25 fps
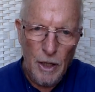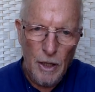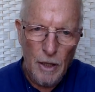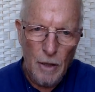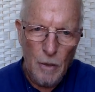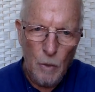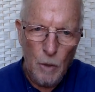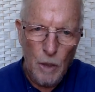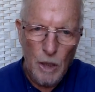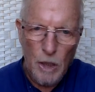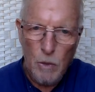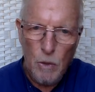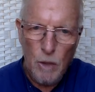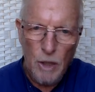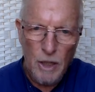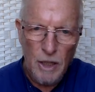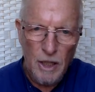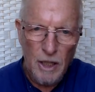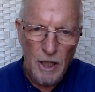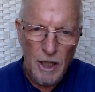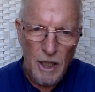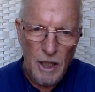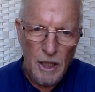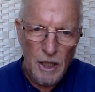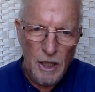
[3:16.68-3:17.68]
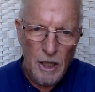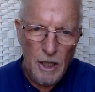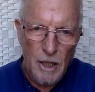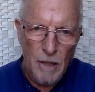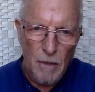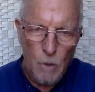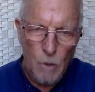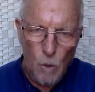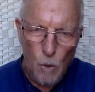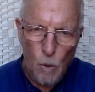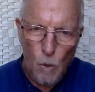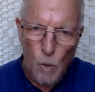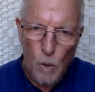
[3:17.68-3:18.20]
which one it is, they
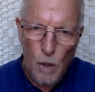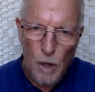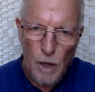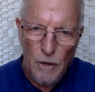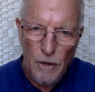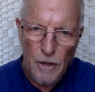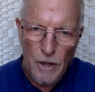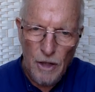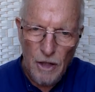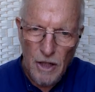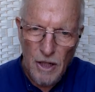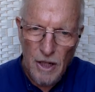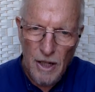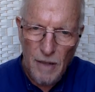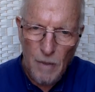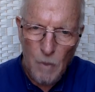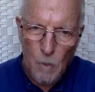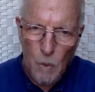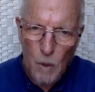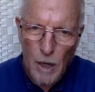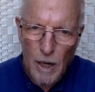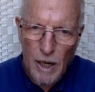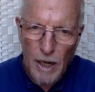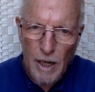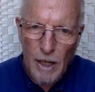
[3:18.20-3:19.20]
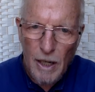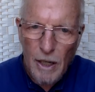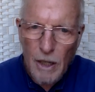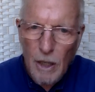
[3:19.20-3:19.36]
all work the same way.